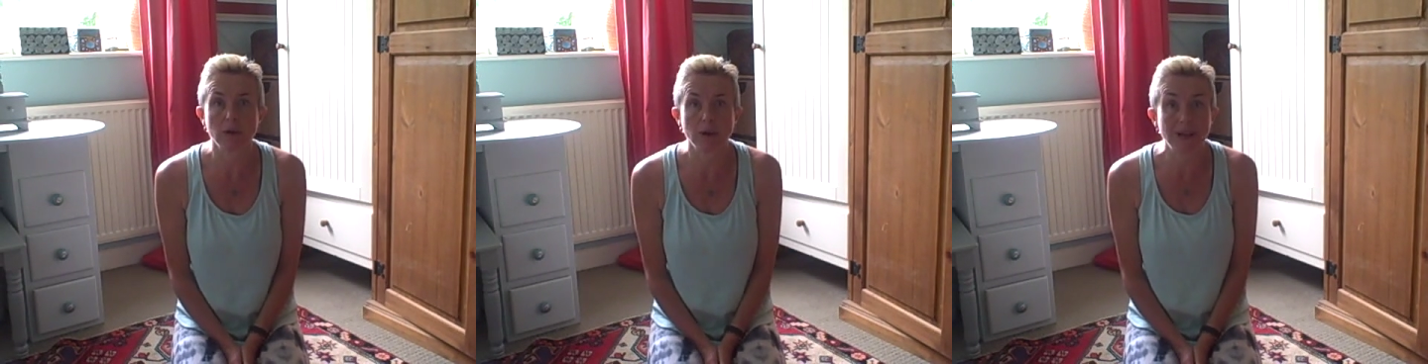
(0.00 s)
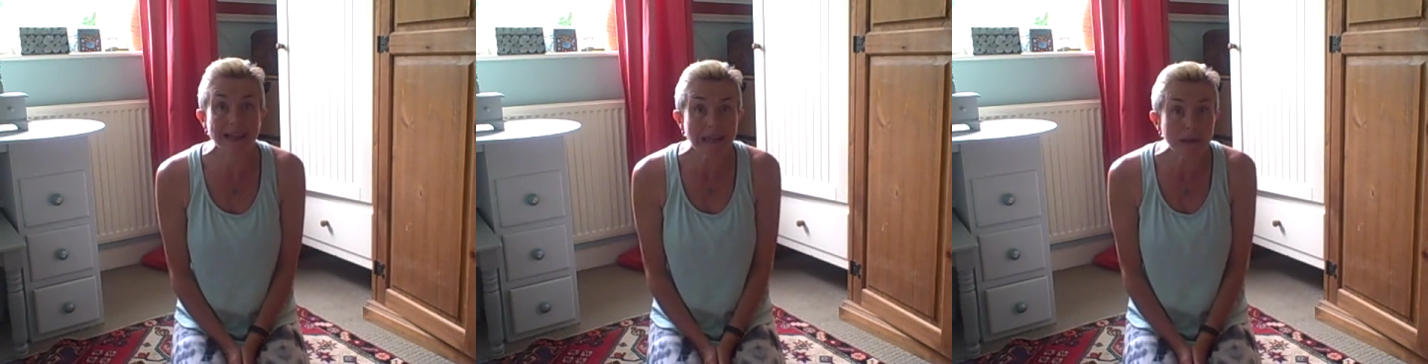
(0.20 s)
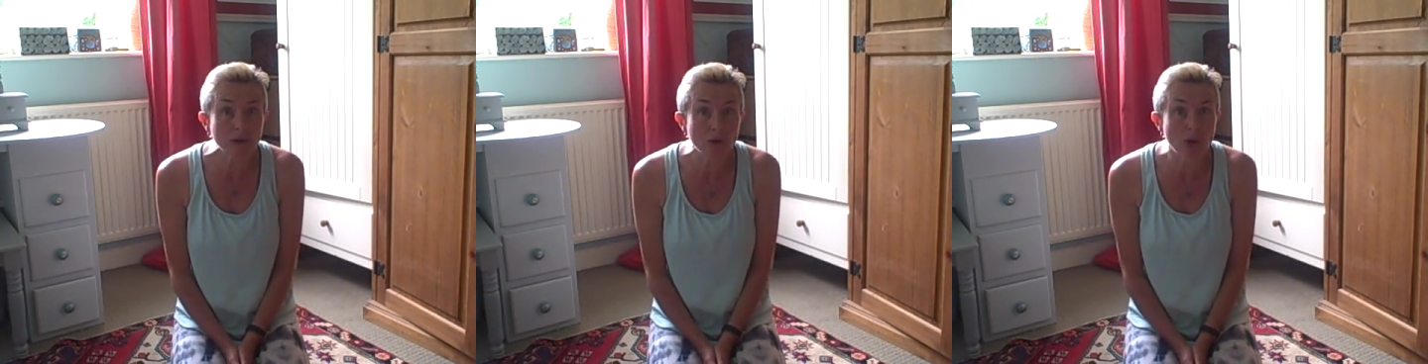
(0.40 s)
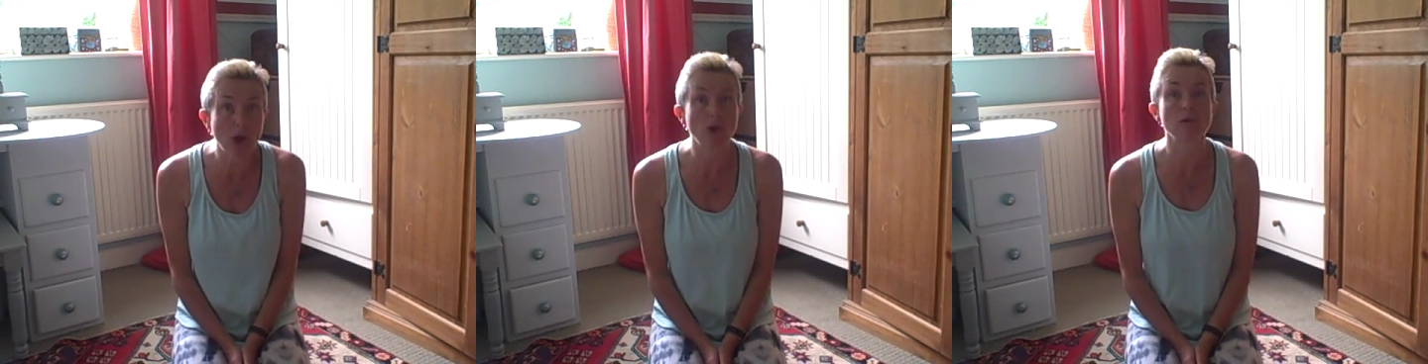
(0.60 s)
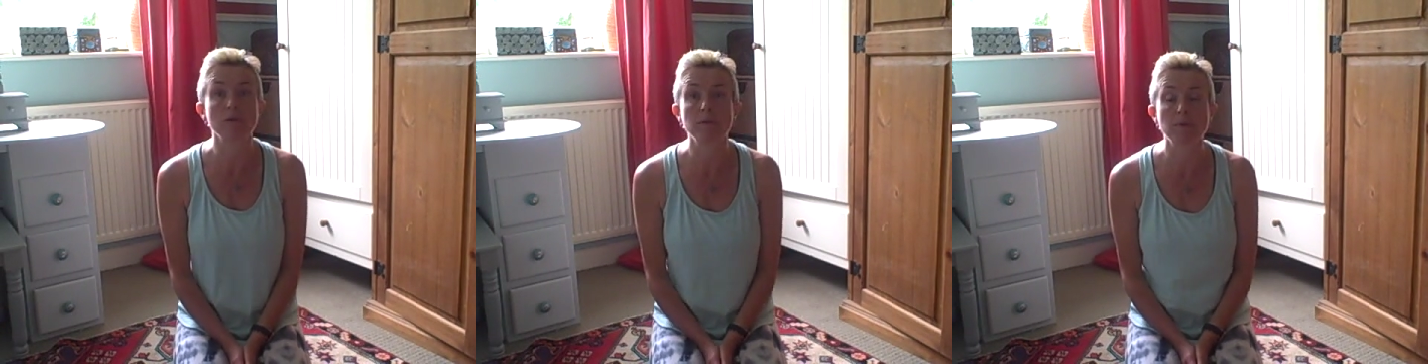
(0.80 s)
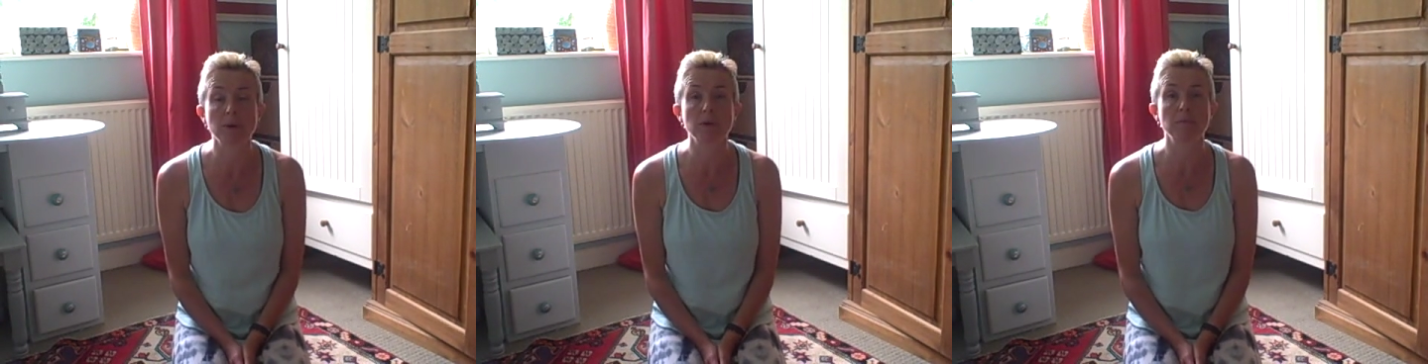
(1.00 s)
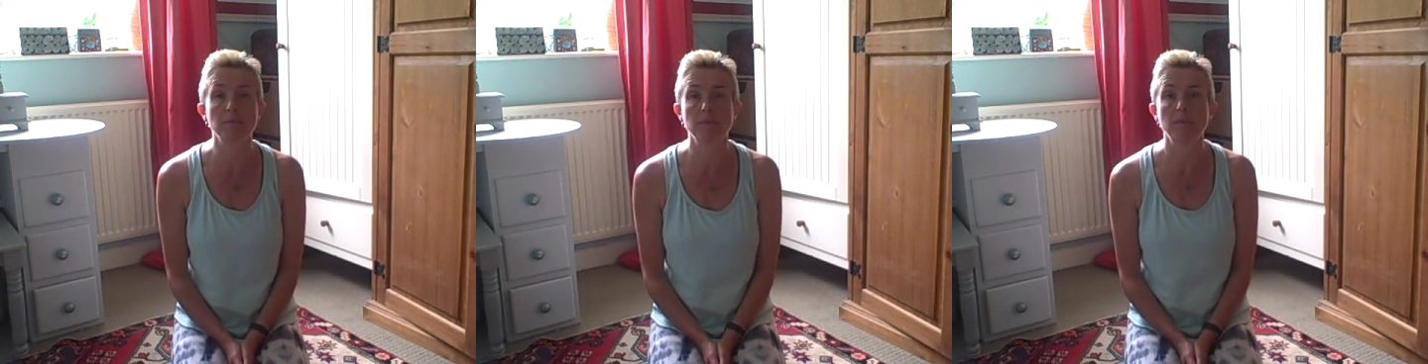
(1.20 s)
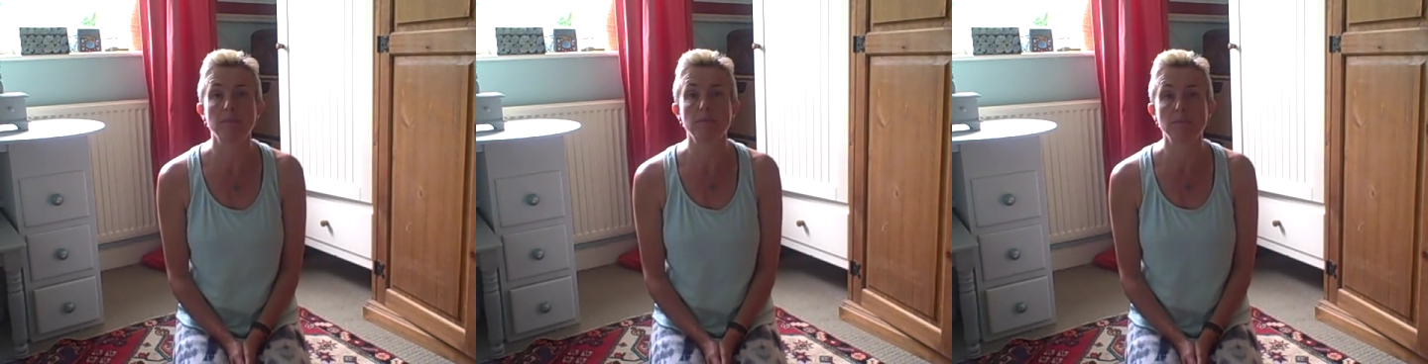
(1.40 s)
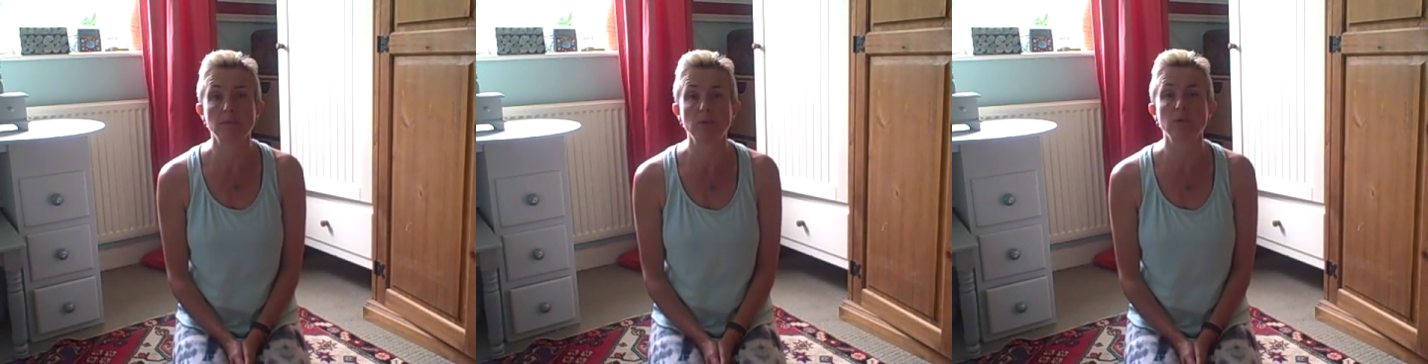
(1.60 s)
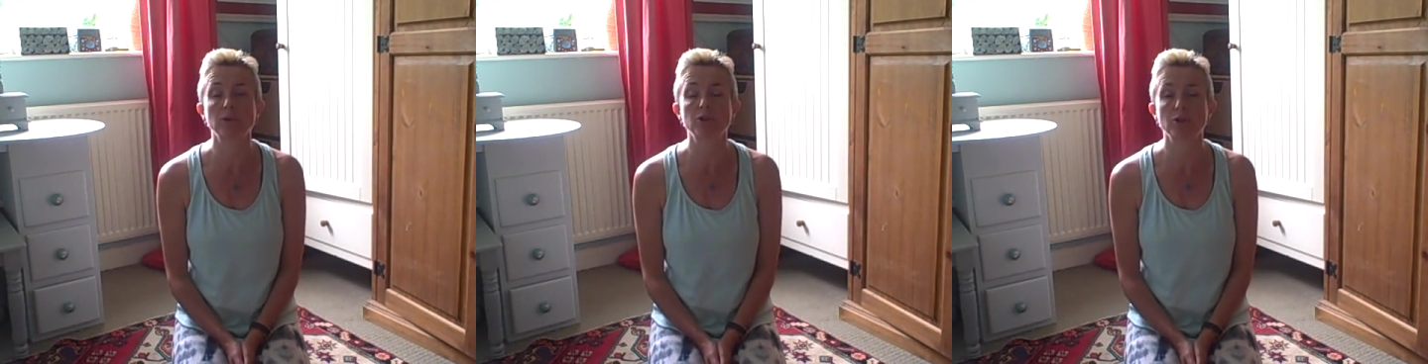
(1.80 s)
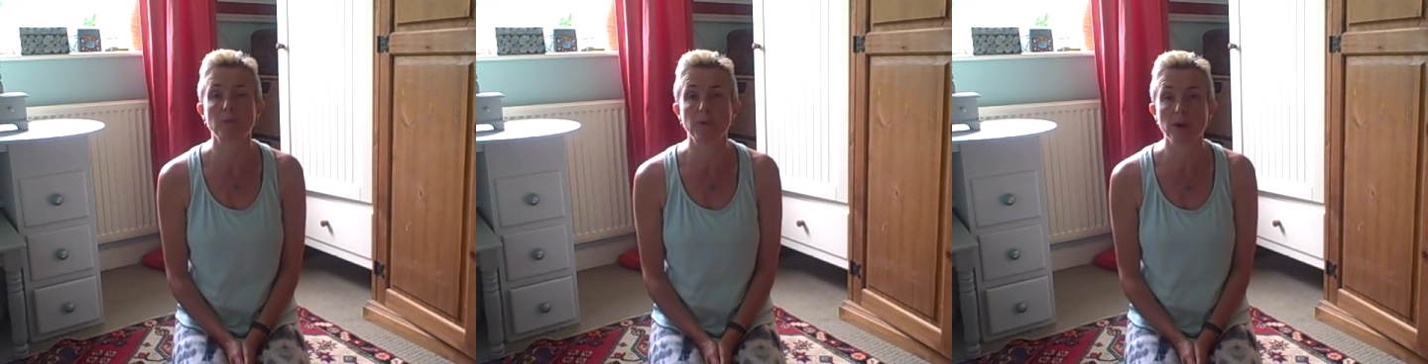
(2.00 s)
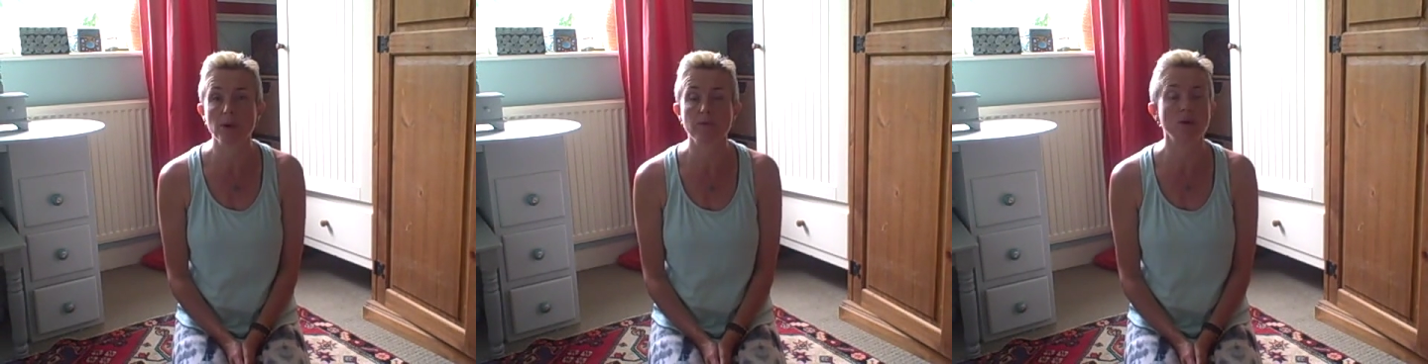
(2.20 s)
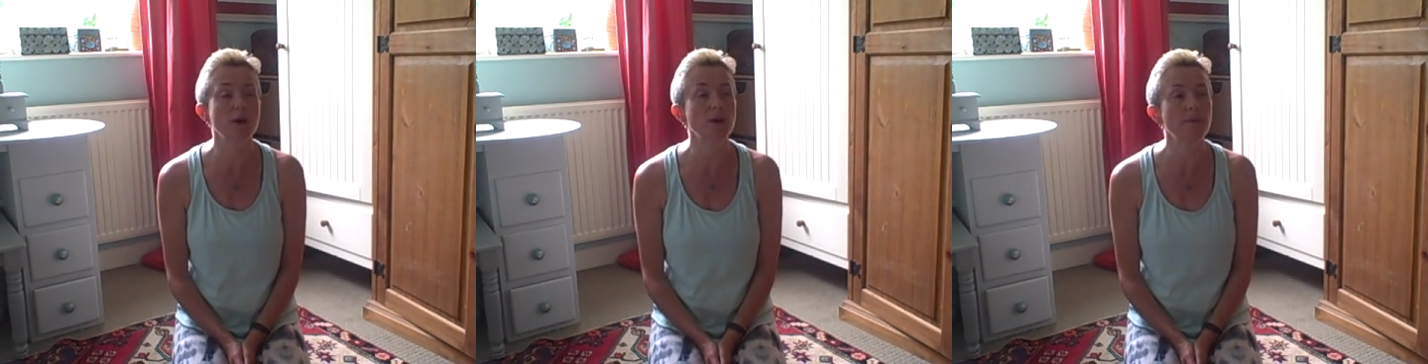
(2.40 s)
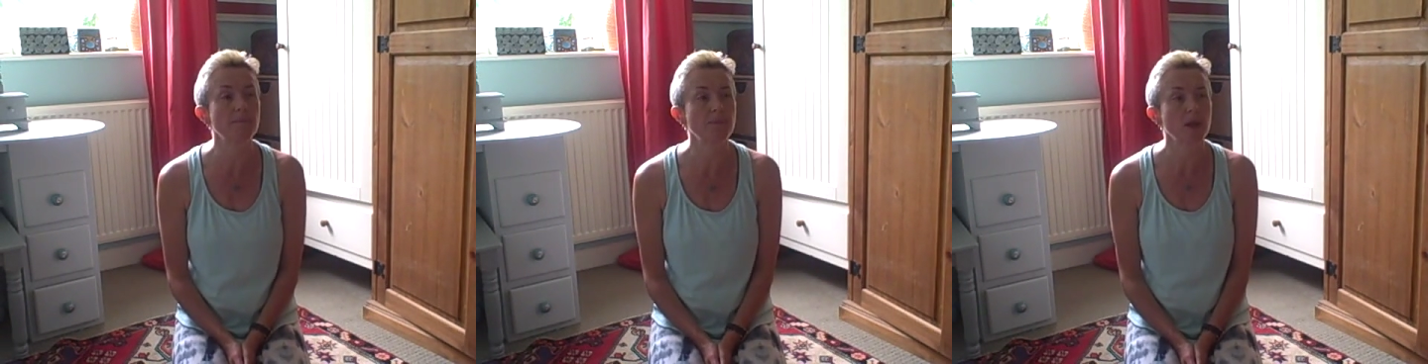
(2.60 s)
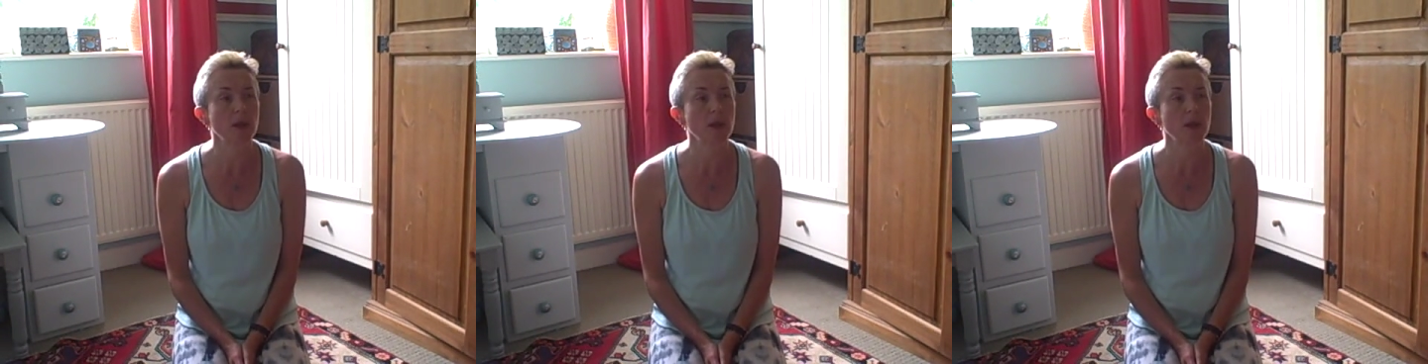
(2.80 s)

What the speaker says: little known but more superior,